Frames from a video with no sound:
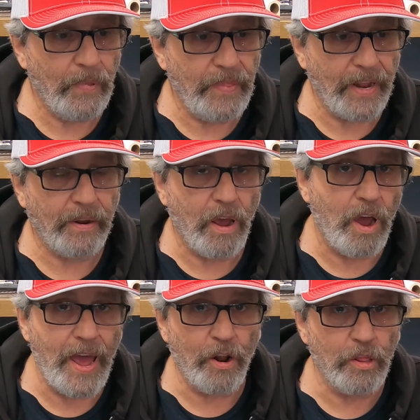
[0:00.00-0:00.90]
that
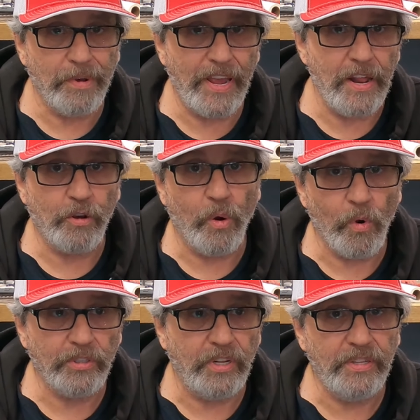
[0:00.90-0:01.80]
I had all the mechanical
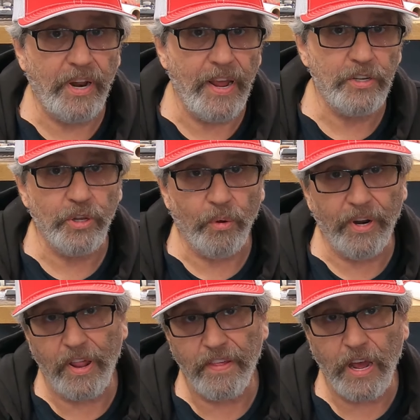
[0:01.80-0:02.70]
work done today, so in
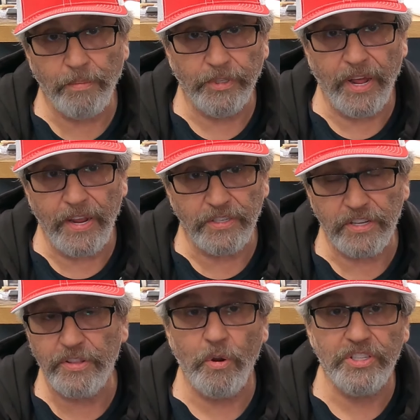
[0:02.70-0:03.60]
another couple days,
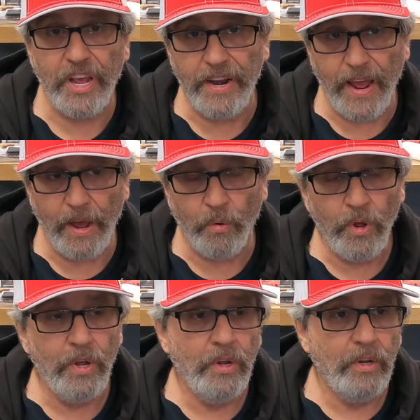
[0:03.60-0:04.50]
it's Thursday now,
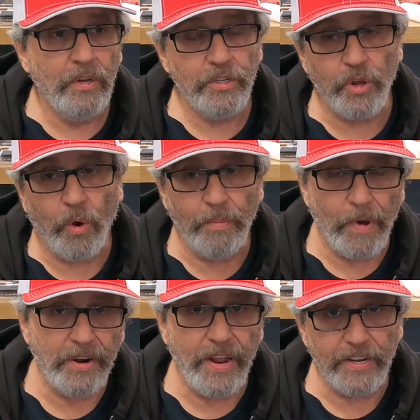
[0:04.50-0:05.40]
so on
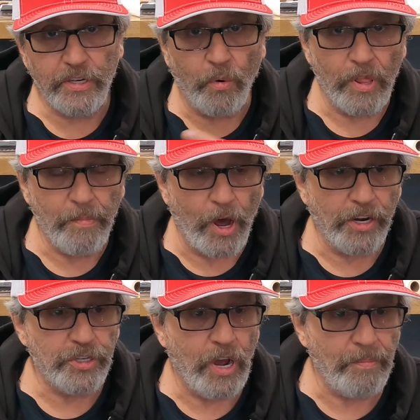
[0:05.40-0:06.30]
Monday it's going to the
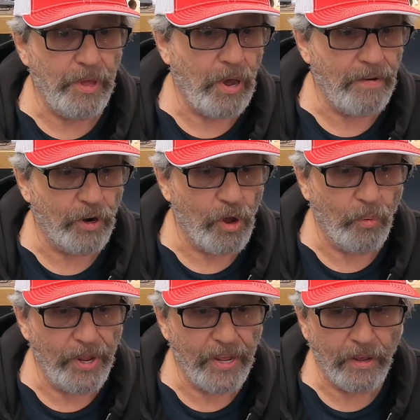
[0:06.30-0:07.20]
body shop. They'll have it all
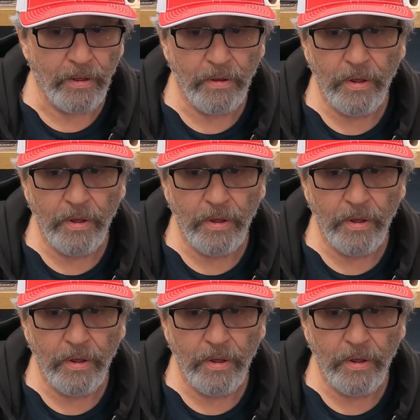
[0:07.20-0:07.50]
week.